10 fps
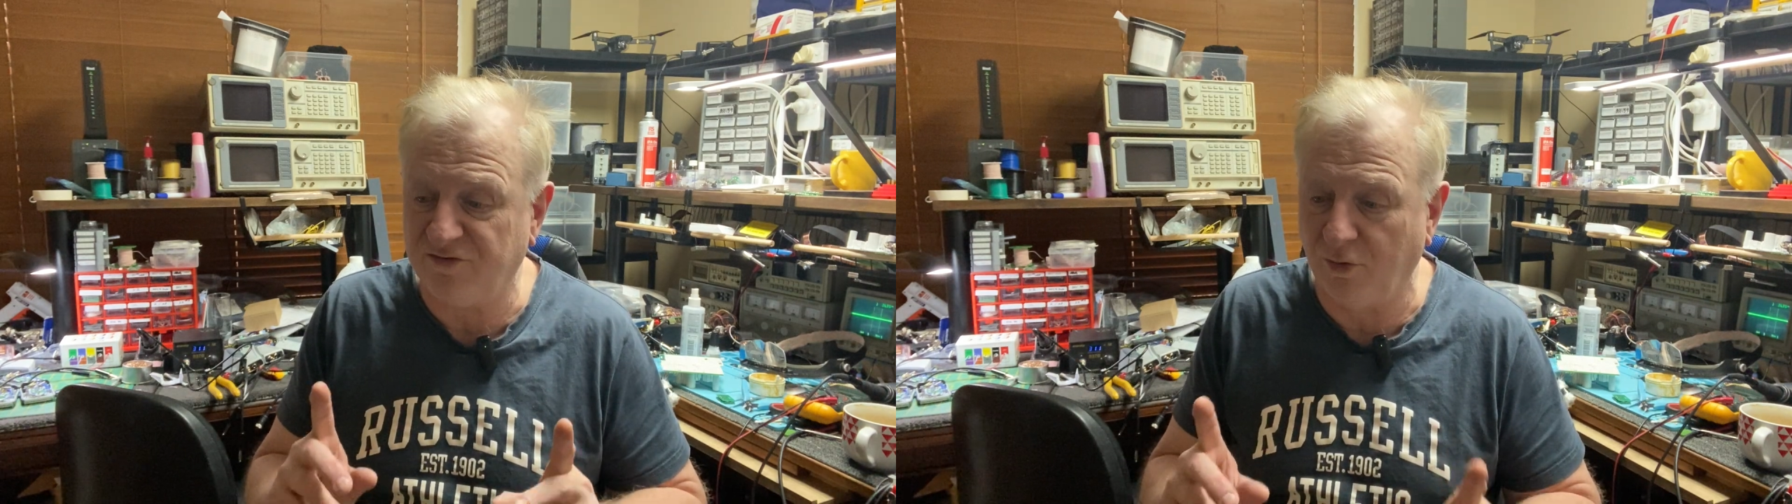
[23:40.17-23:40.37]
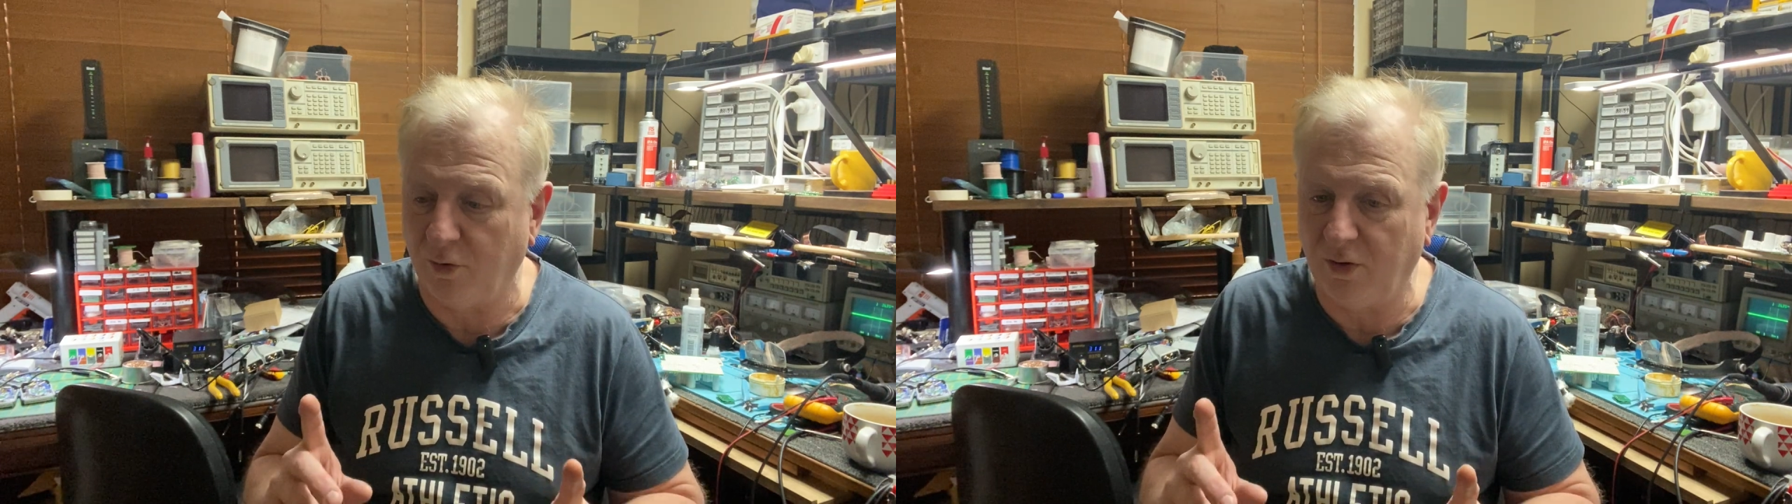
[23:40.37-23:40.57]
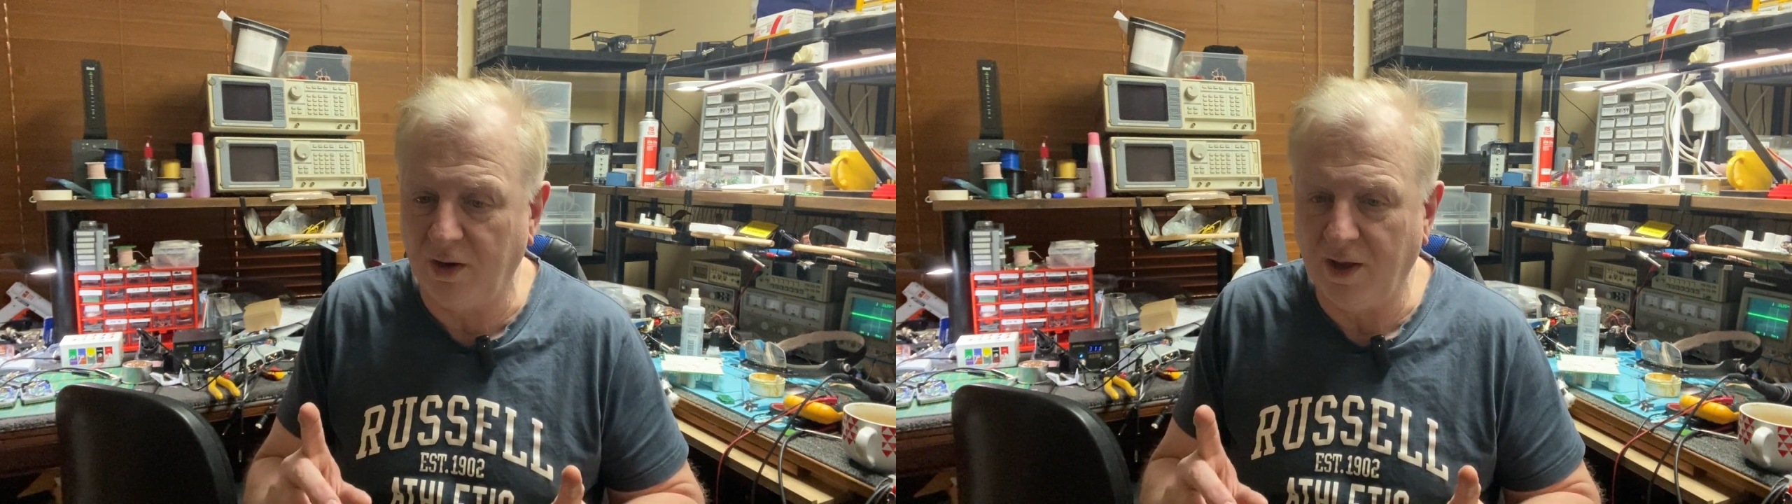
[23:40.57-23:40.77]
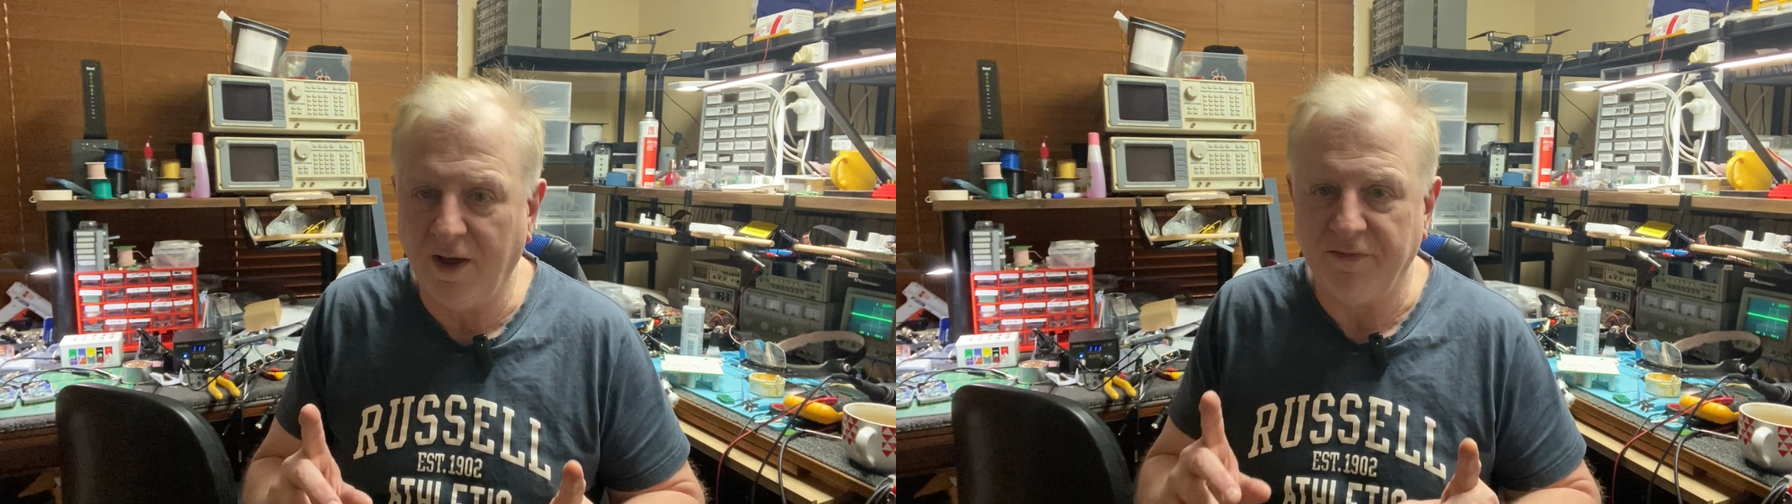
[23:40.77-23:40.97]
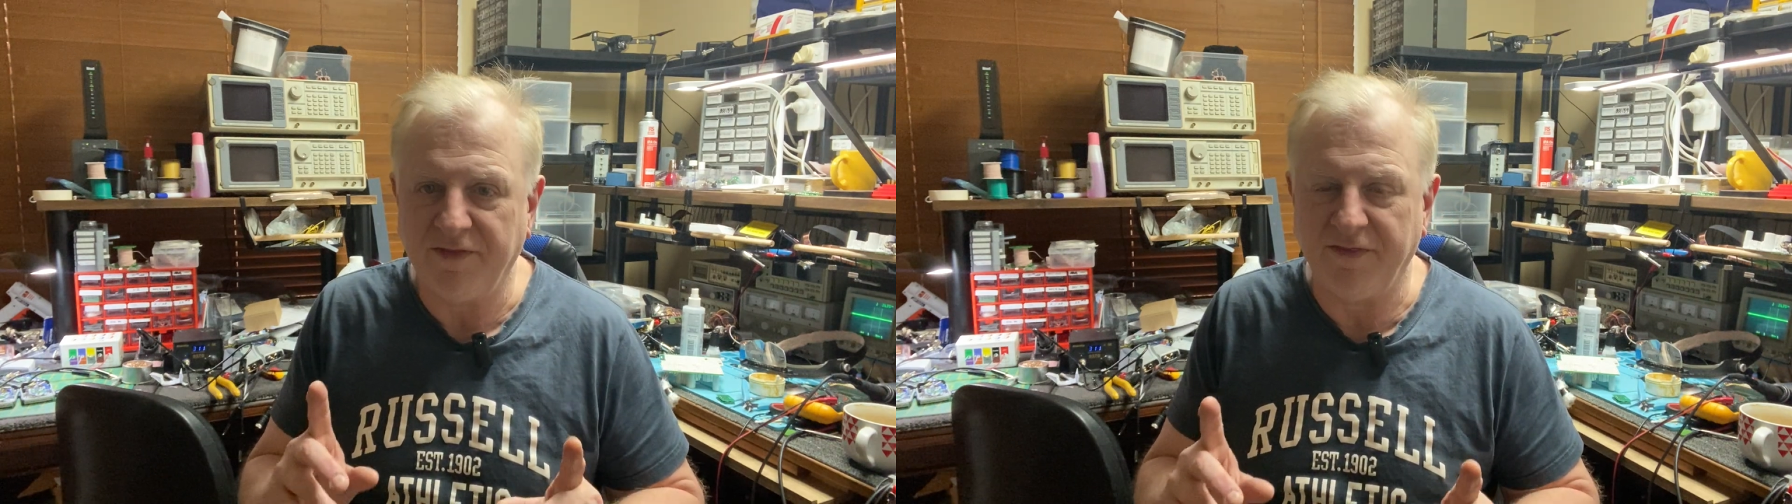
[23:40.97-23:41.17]
sure
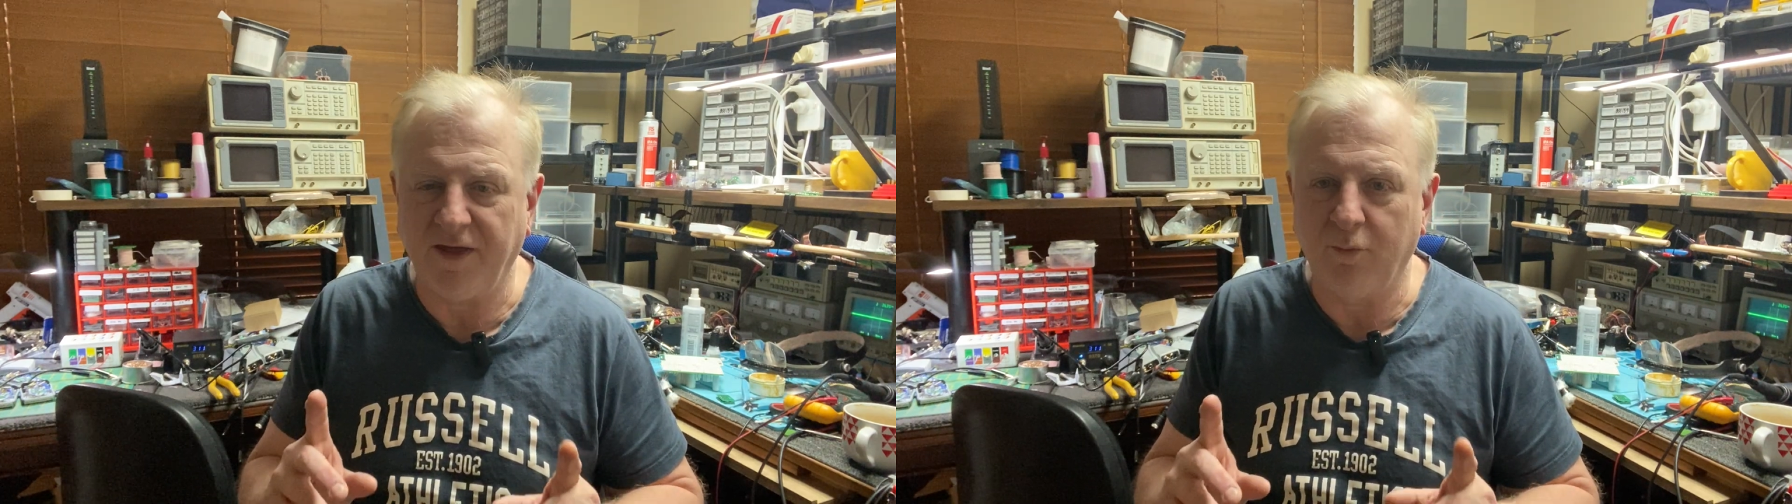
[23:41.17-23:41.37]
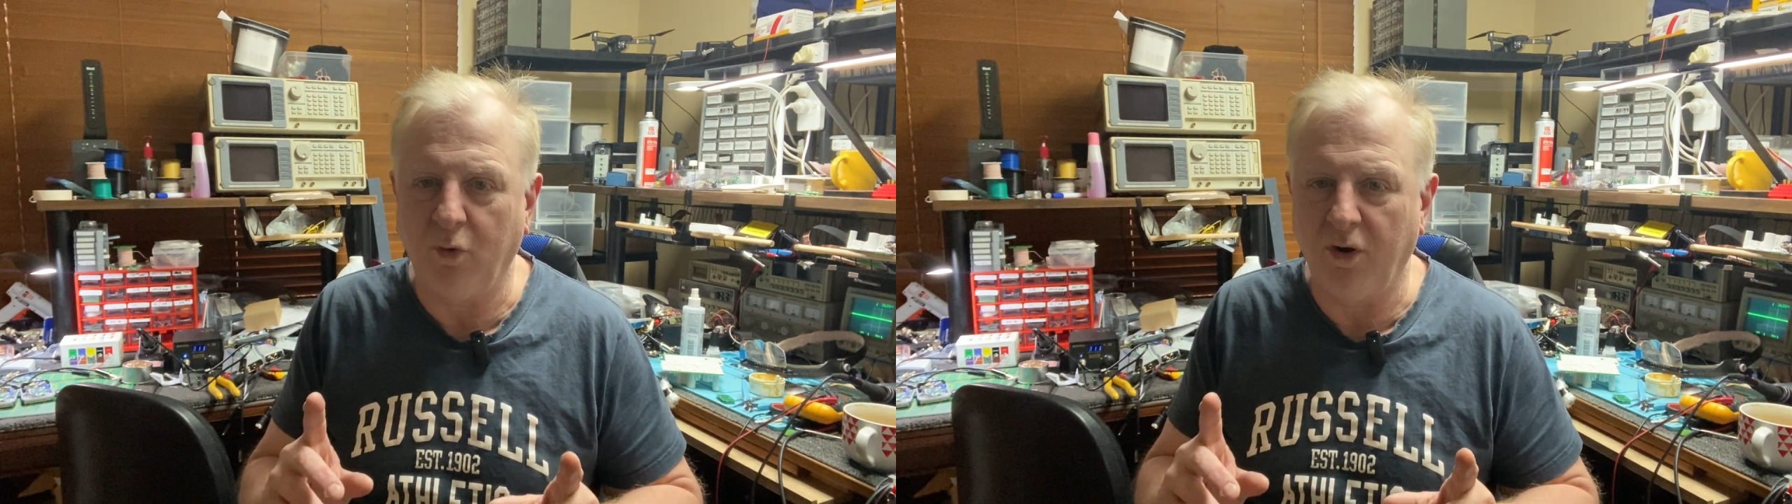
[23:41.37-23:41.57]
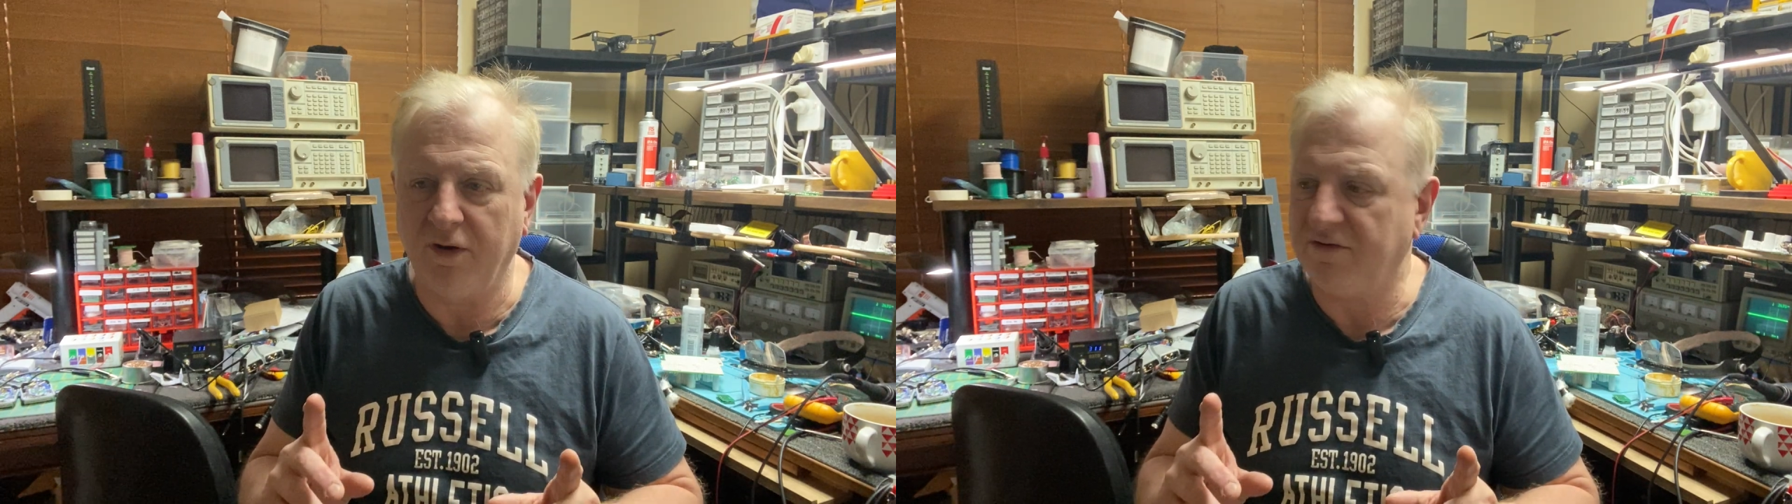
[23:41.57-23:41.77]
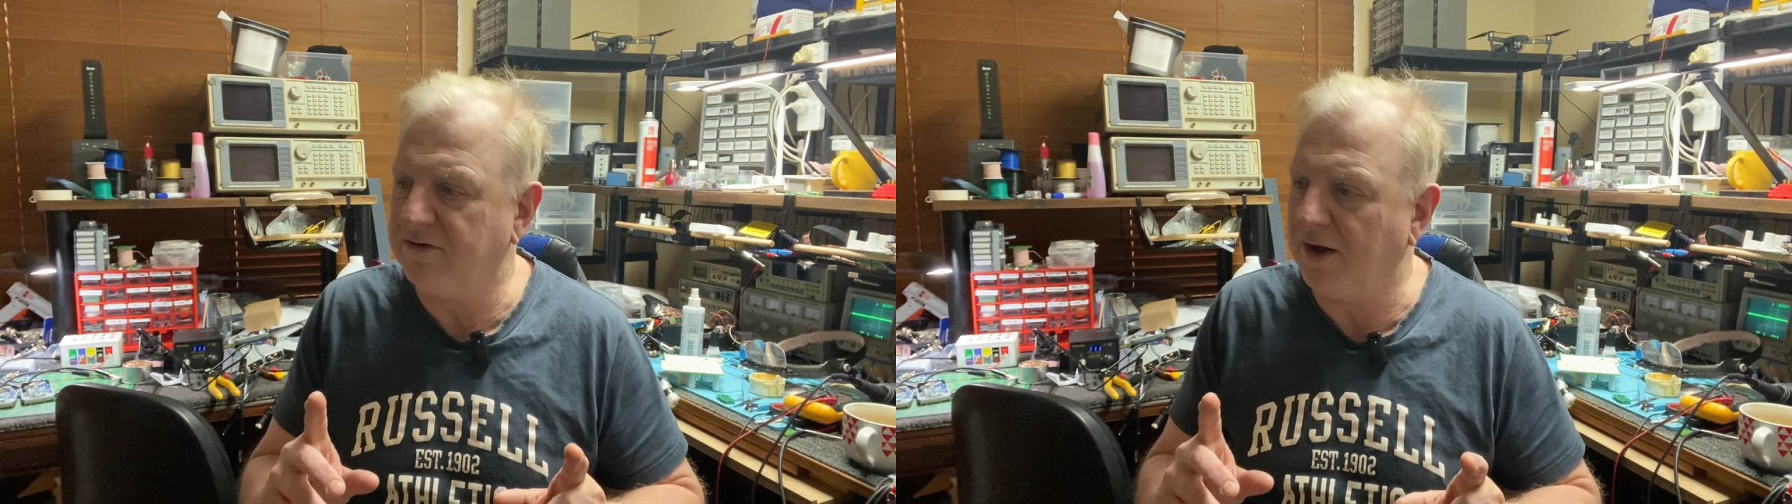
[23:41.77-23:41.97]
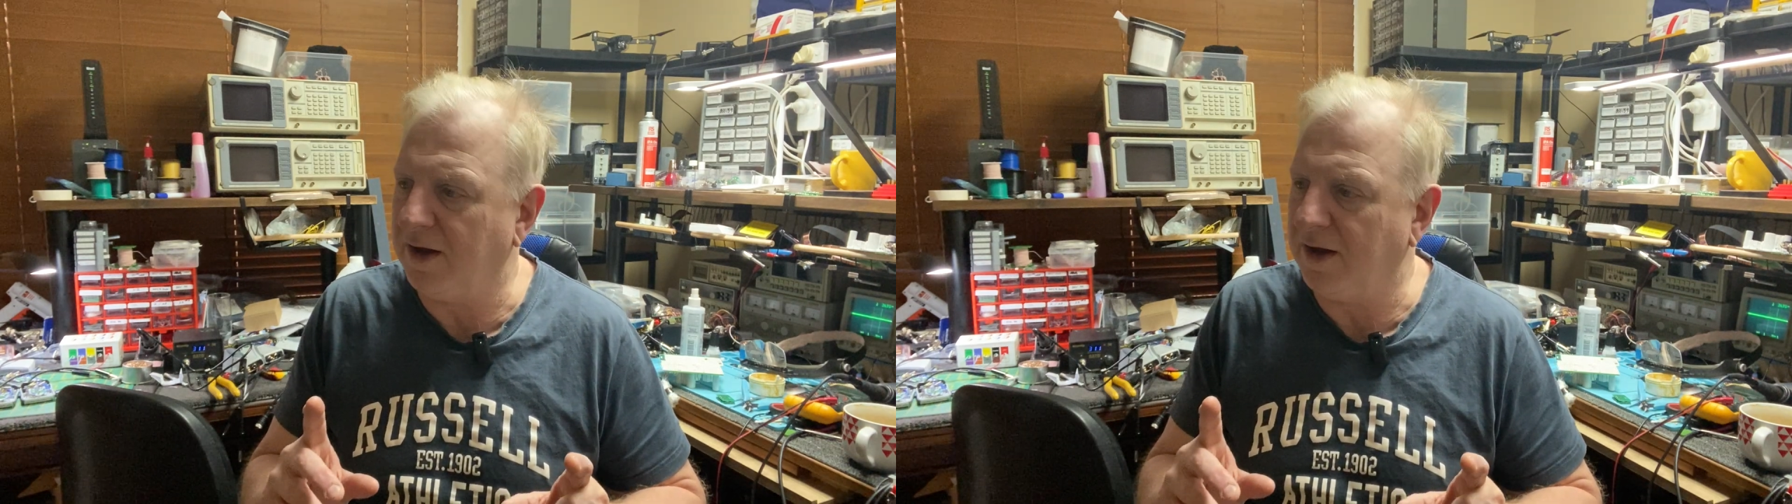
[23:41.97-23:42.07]
that they weren't,